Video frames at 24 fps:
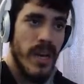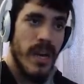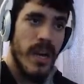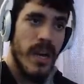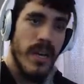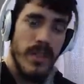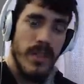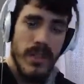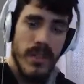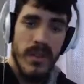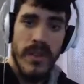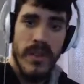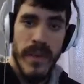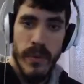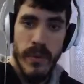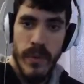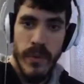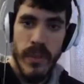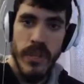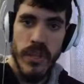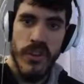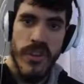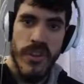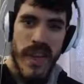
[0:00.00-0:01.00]
until they
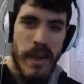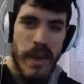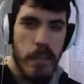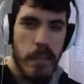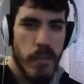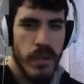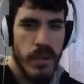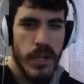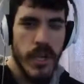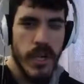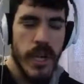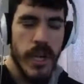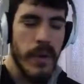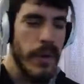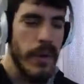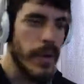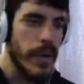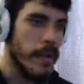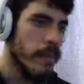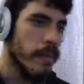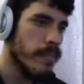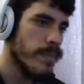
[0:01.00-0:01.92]
reach that bridge area.